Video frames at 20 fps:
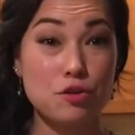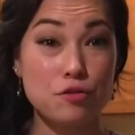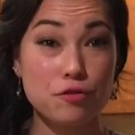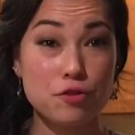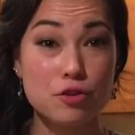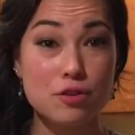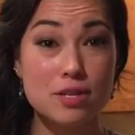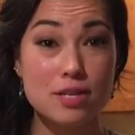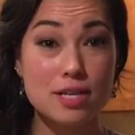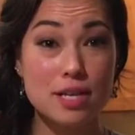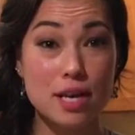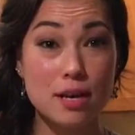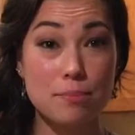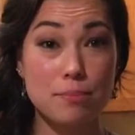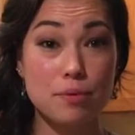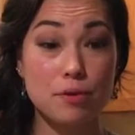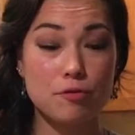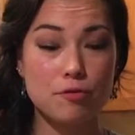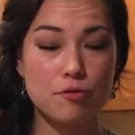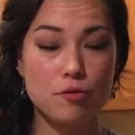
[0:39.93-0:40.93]
the first
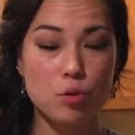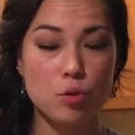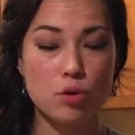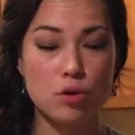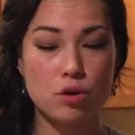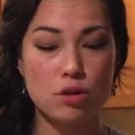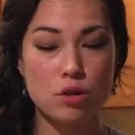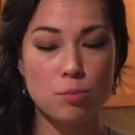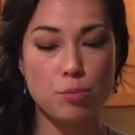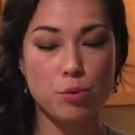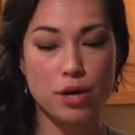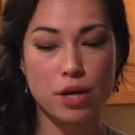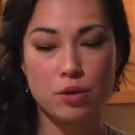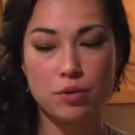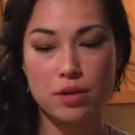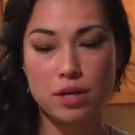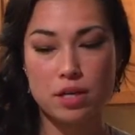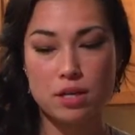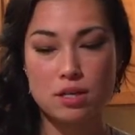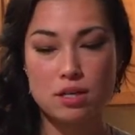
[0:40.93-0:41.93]
step for the
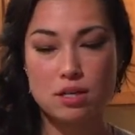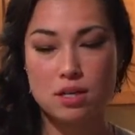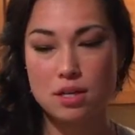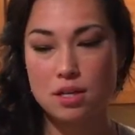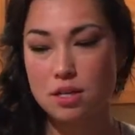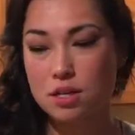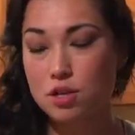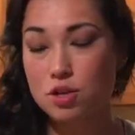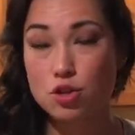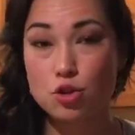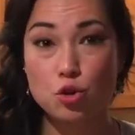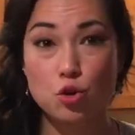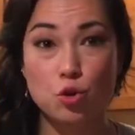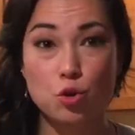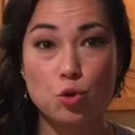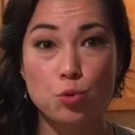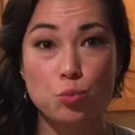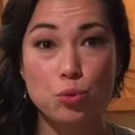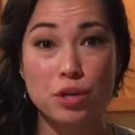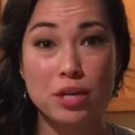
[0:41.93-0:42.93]
brownies is
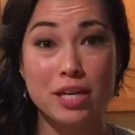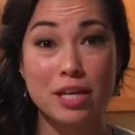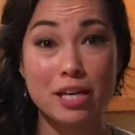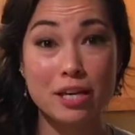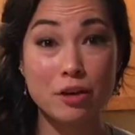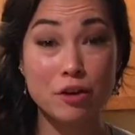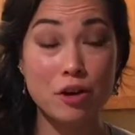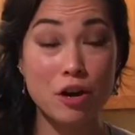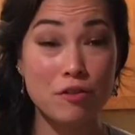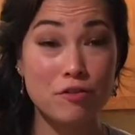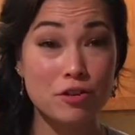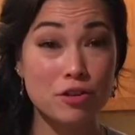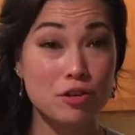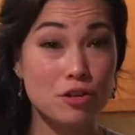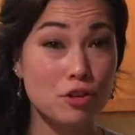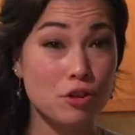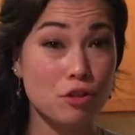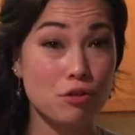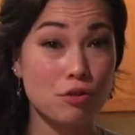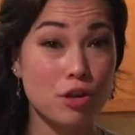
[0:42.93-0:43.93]
to preheat your oven
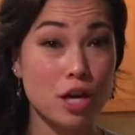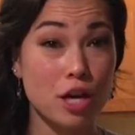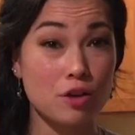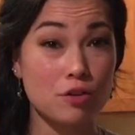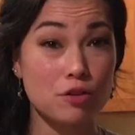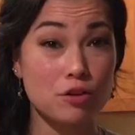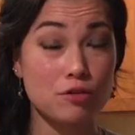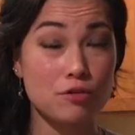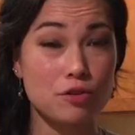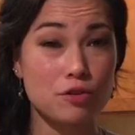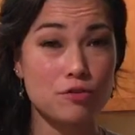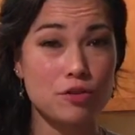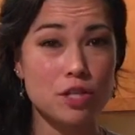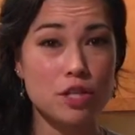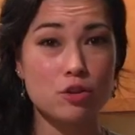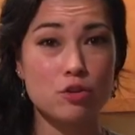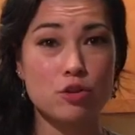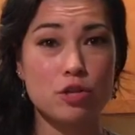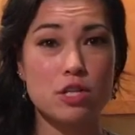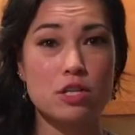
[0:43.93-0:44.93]
to 350
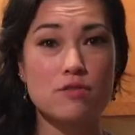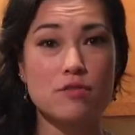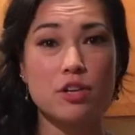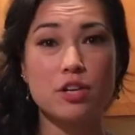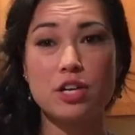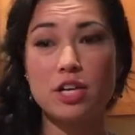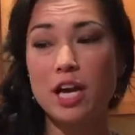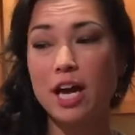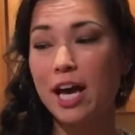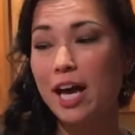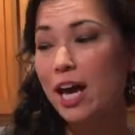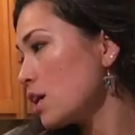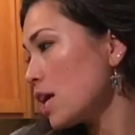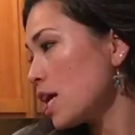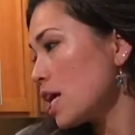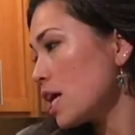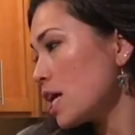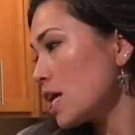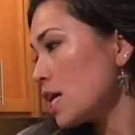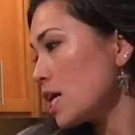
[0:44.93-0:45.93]
degrees Fahrenheit
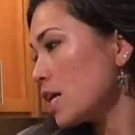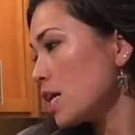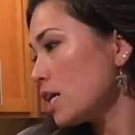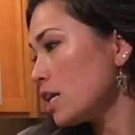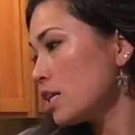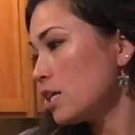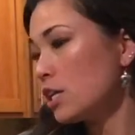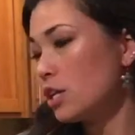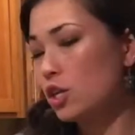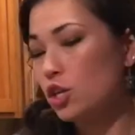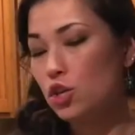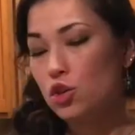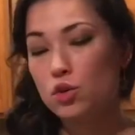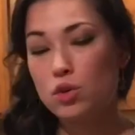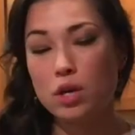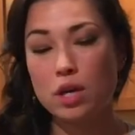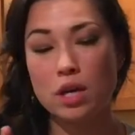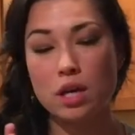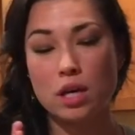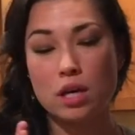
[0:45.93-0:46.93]
and you
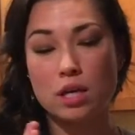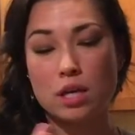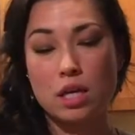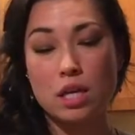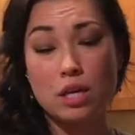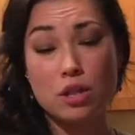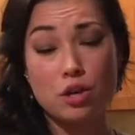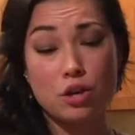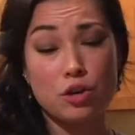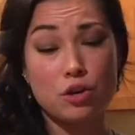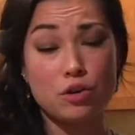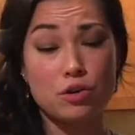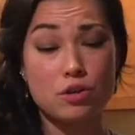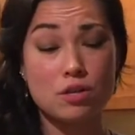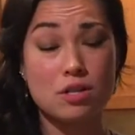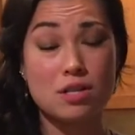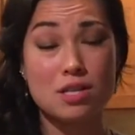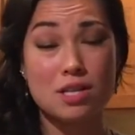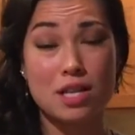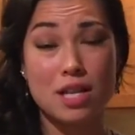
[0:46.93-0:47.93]
can either
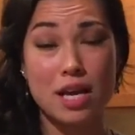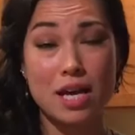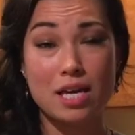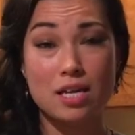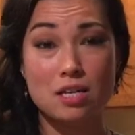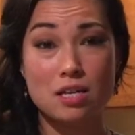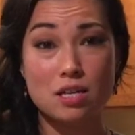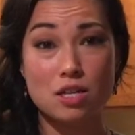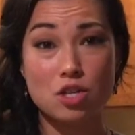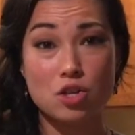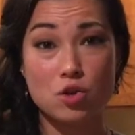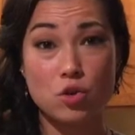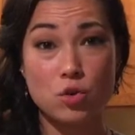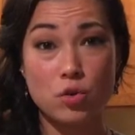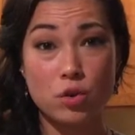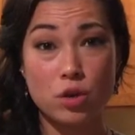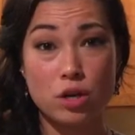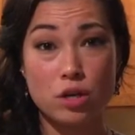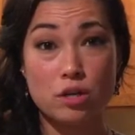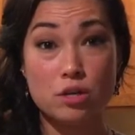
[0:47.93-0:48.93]
slice
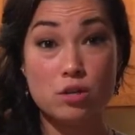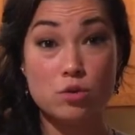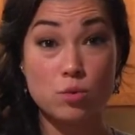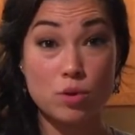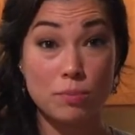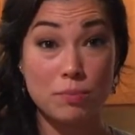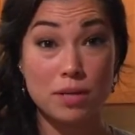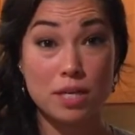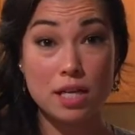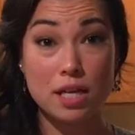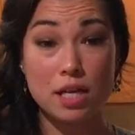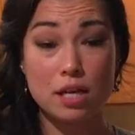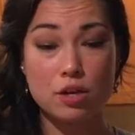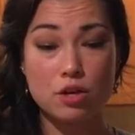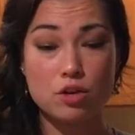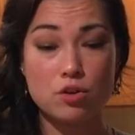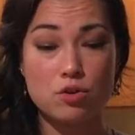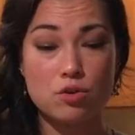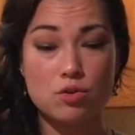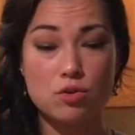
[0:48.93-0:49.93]
your sweet
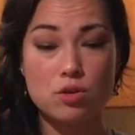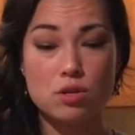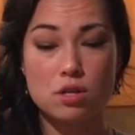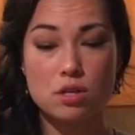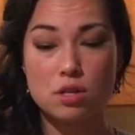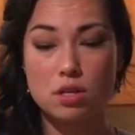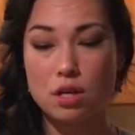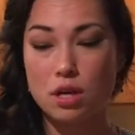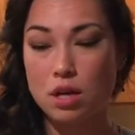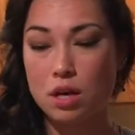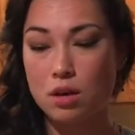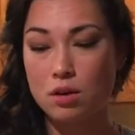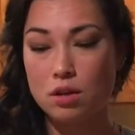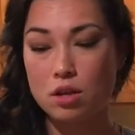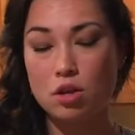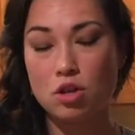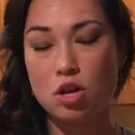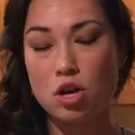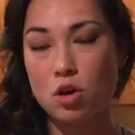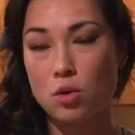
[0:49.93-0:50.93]
potatoes uh, the
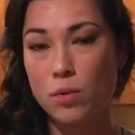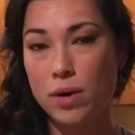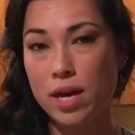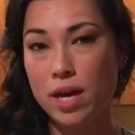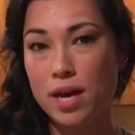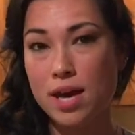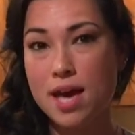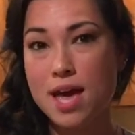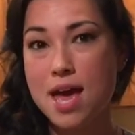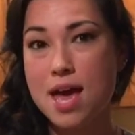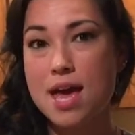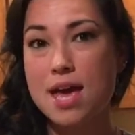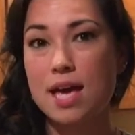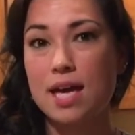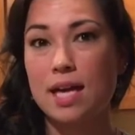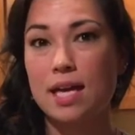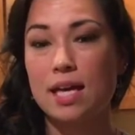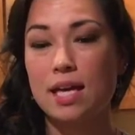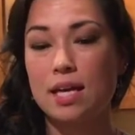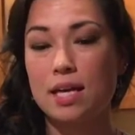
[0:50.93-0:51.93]
long way
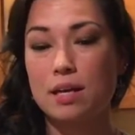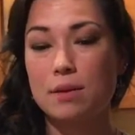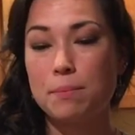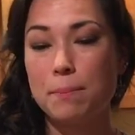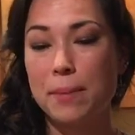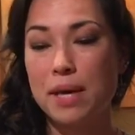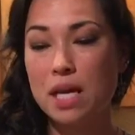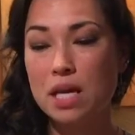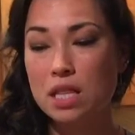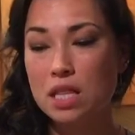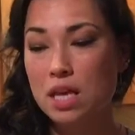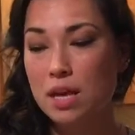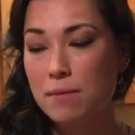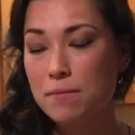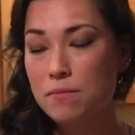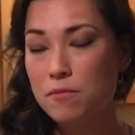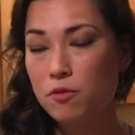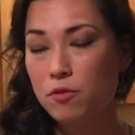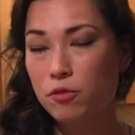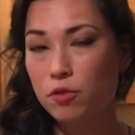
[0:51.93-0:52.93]
and bake
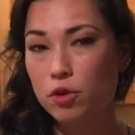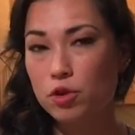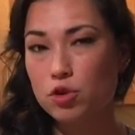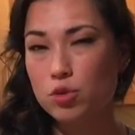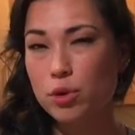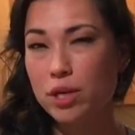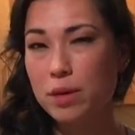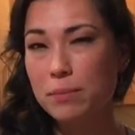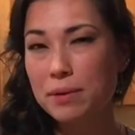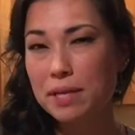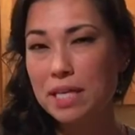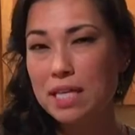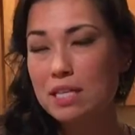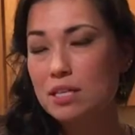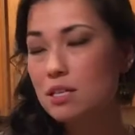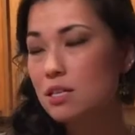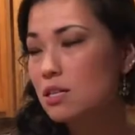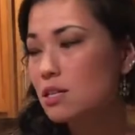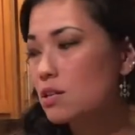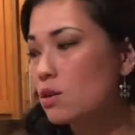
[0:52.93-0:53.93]
them for 20
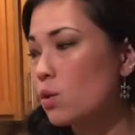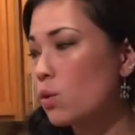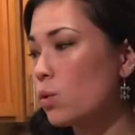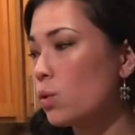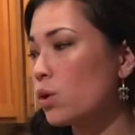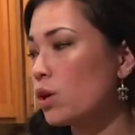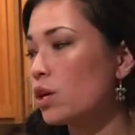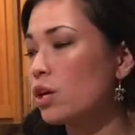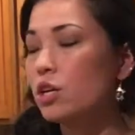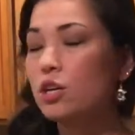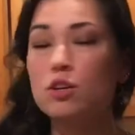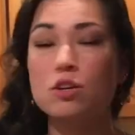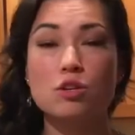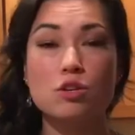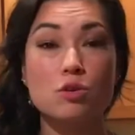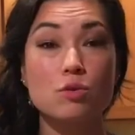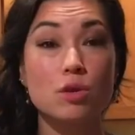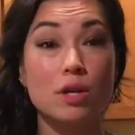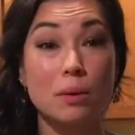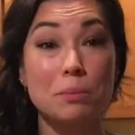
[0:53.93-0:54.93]
minutes or you can
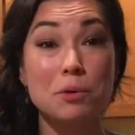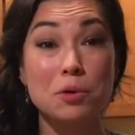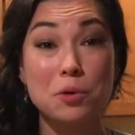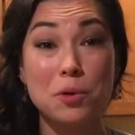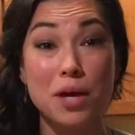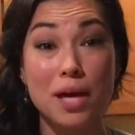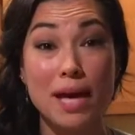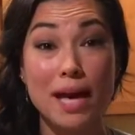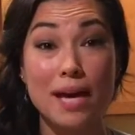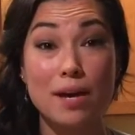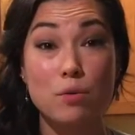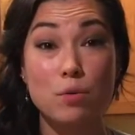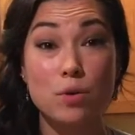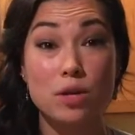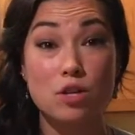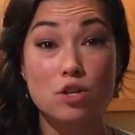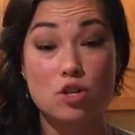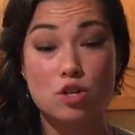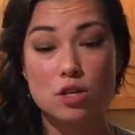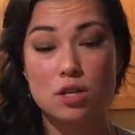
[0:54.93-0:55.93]
do what I'm doing
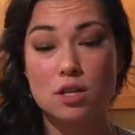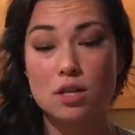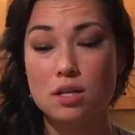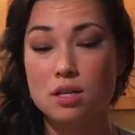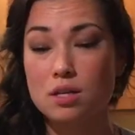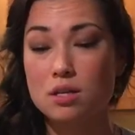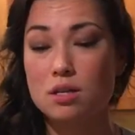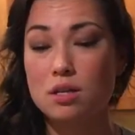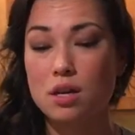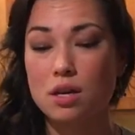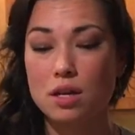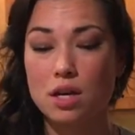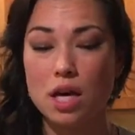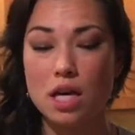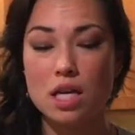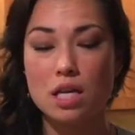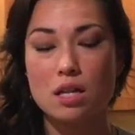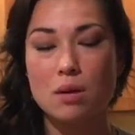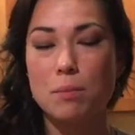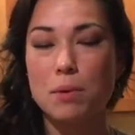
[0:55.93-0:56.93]
which is
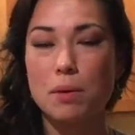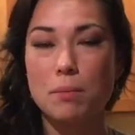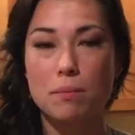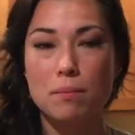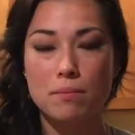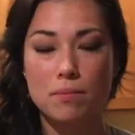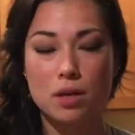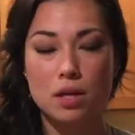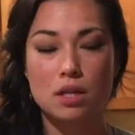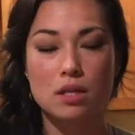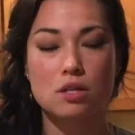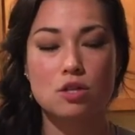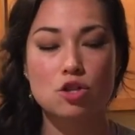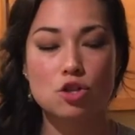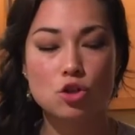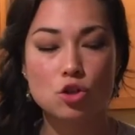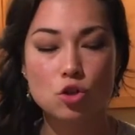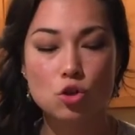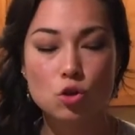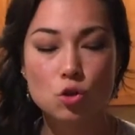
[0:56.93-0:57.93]
cutting them
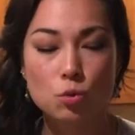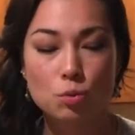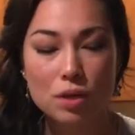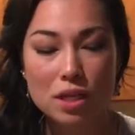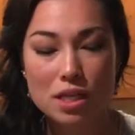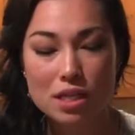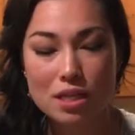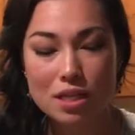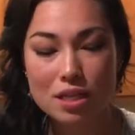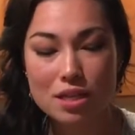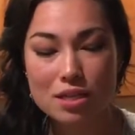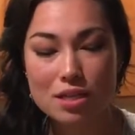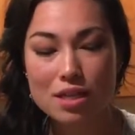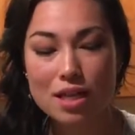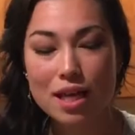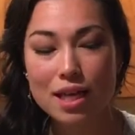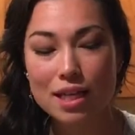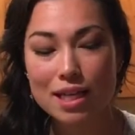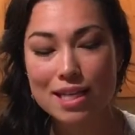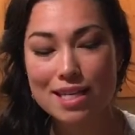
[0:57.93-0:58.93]
into pieces
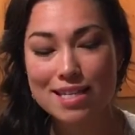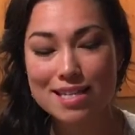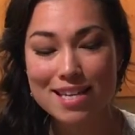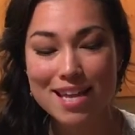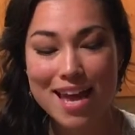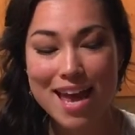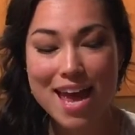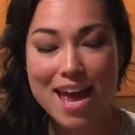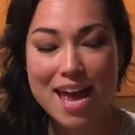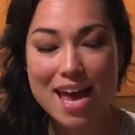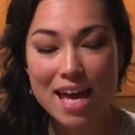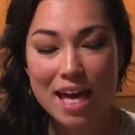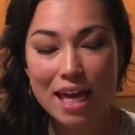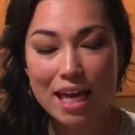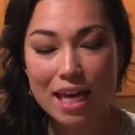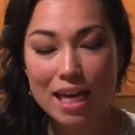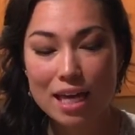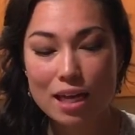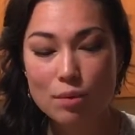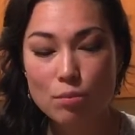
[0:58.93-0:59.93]
like this
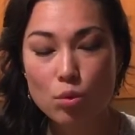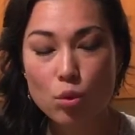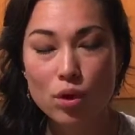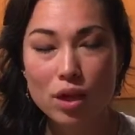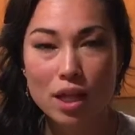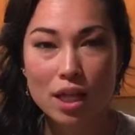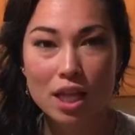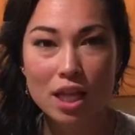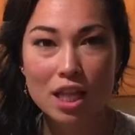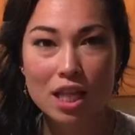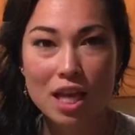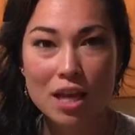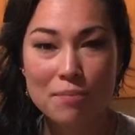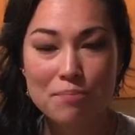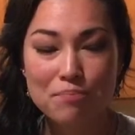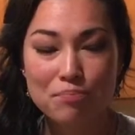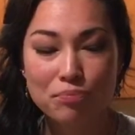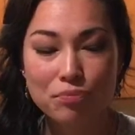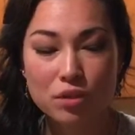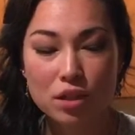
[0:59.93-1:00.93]
and boiling
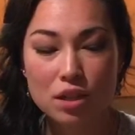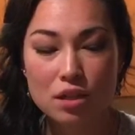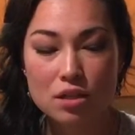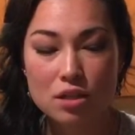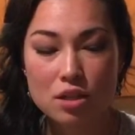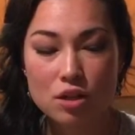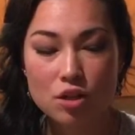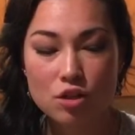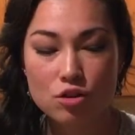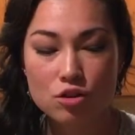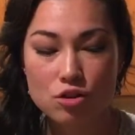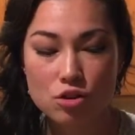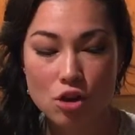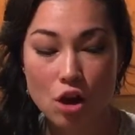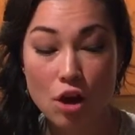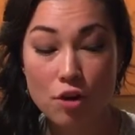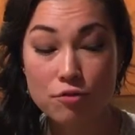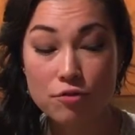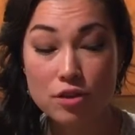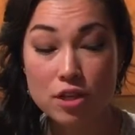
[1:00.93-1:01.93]
them until they're
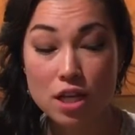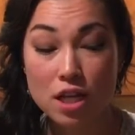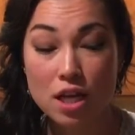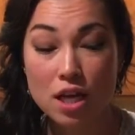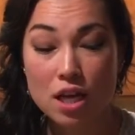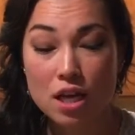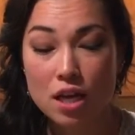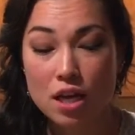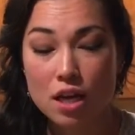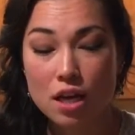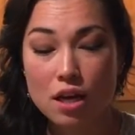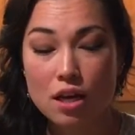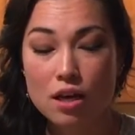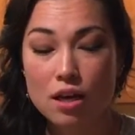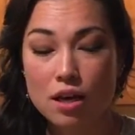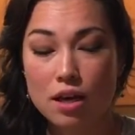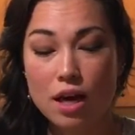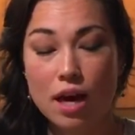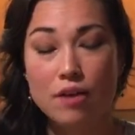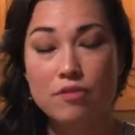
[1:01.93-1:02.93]
soft.
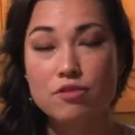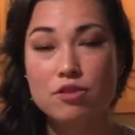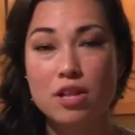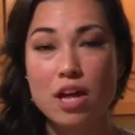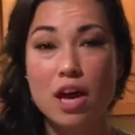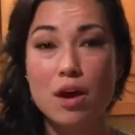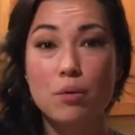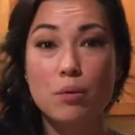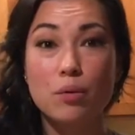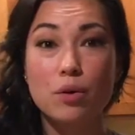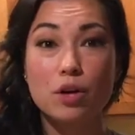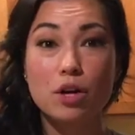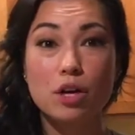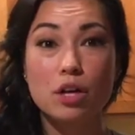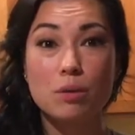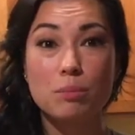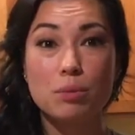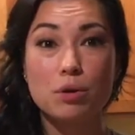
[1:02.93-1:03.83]
After that, we're gonna